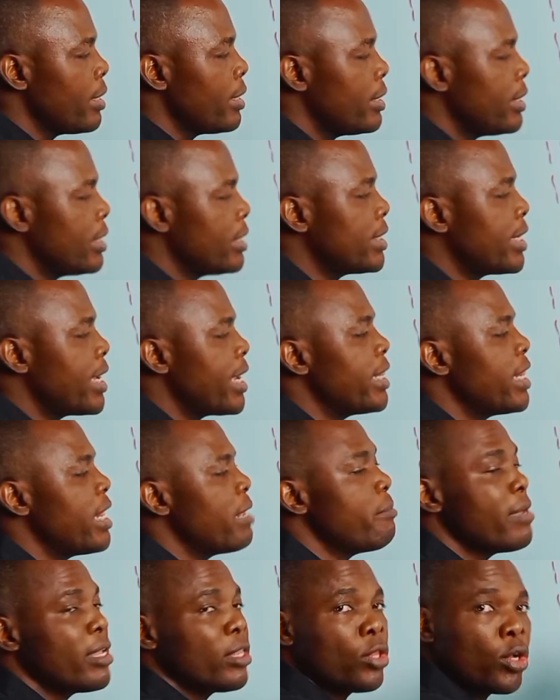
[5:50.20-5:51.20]
This get
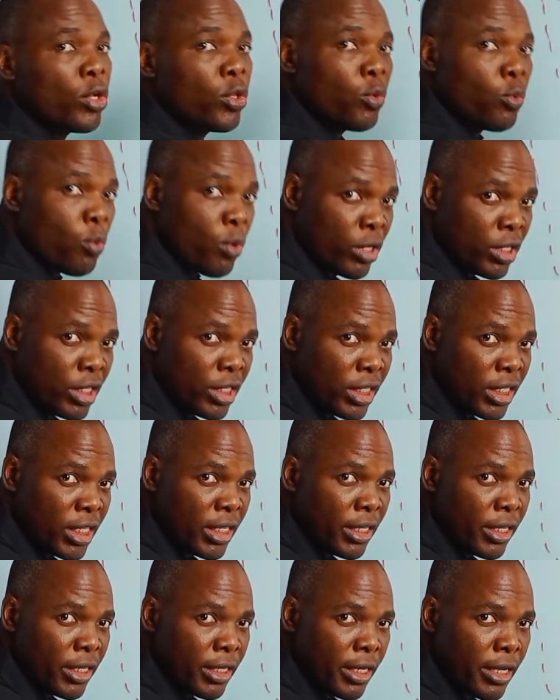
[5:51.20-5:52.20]
name method, what is
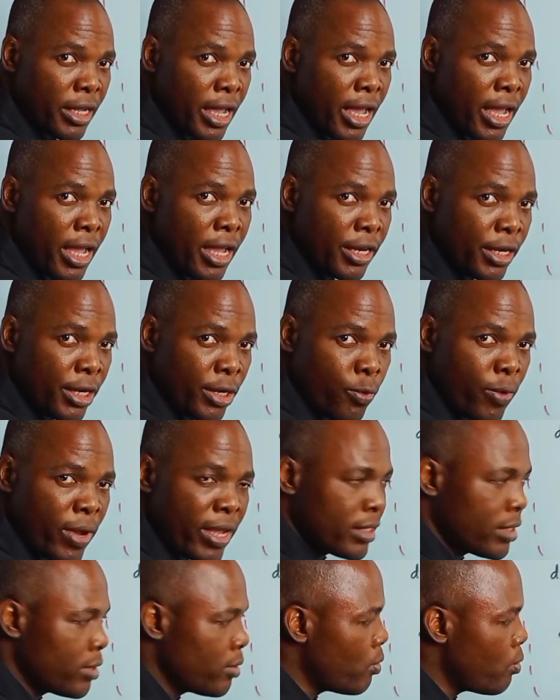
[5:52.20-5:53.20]
the
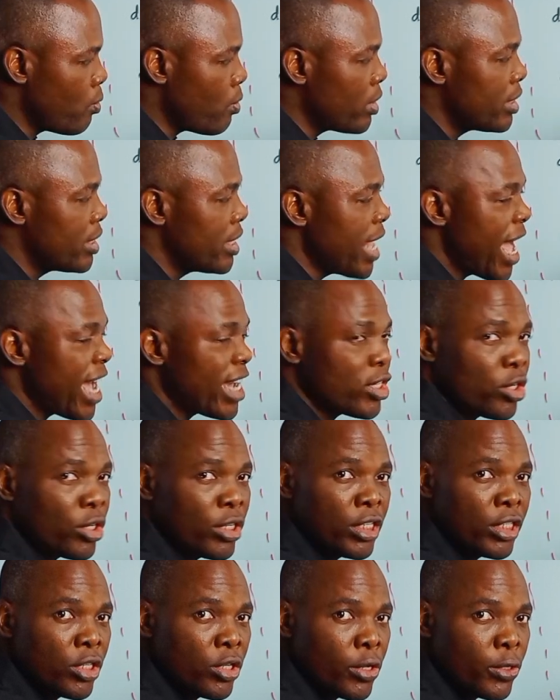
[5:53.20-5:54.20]
request? What action
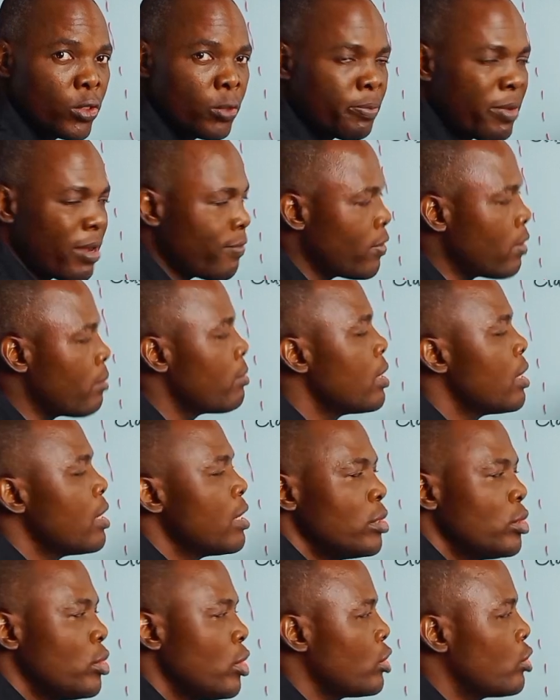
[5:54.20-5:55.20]
is it going to perform?
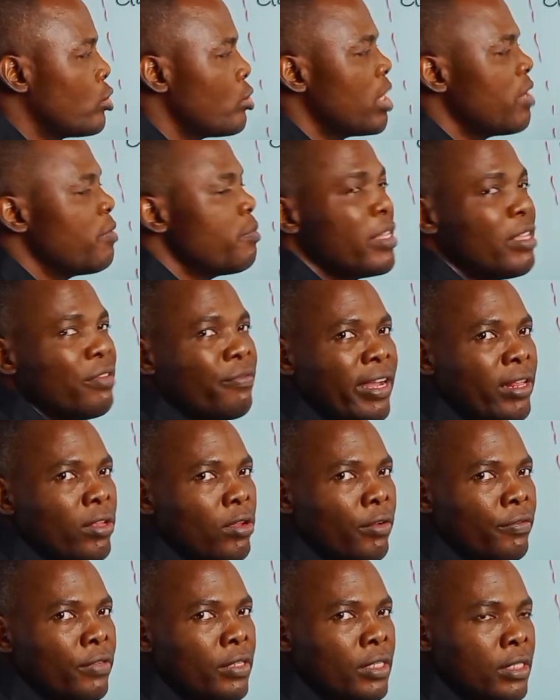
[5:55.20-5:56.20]
Just to give me the value
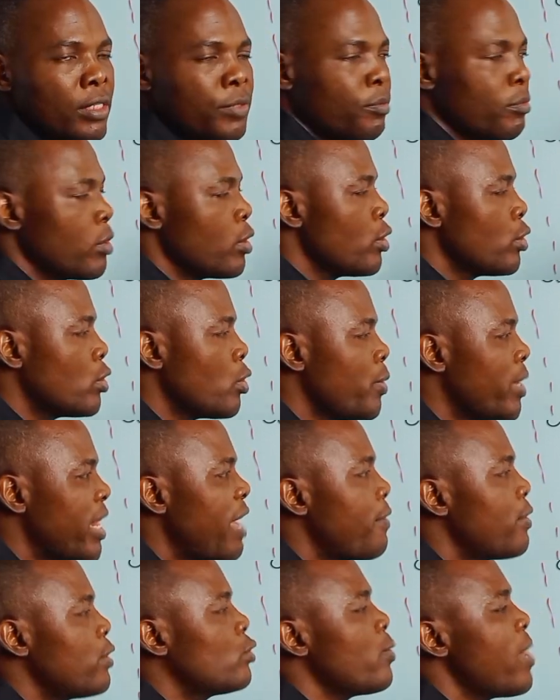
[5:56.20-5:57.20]
of this. So when
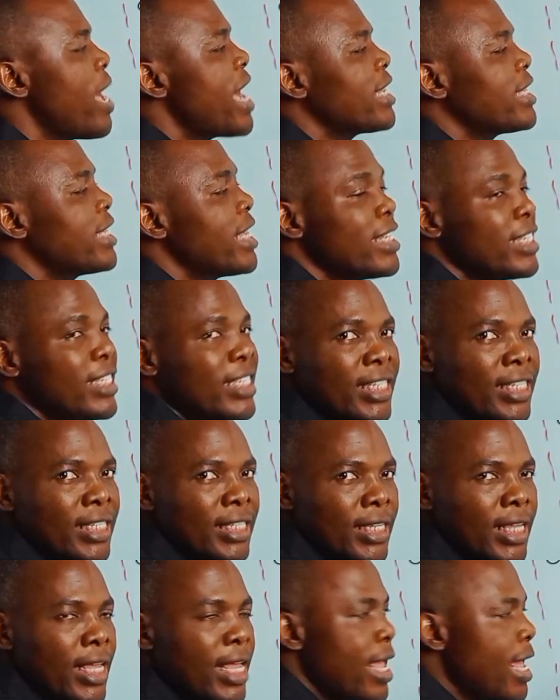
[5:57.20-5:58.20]
I want to access
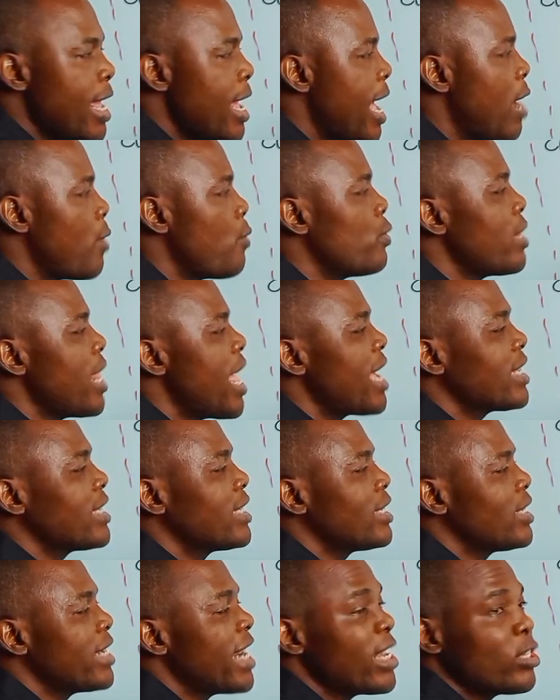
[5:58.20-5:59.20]
this, I won't
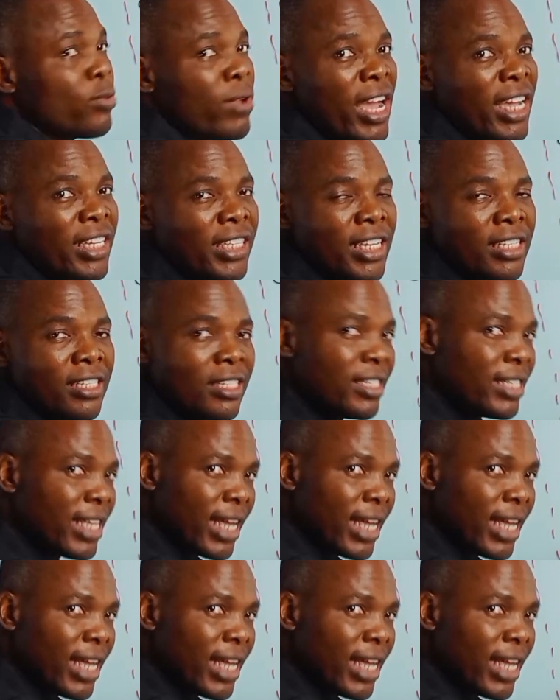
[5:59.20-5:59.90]
try to access this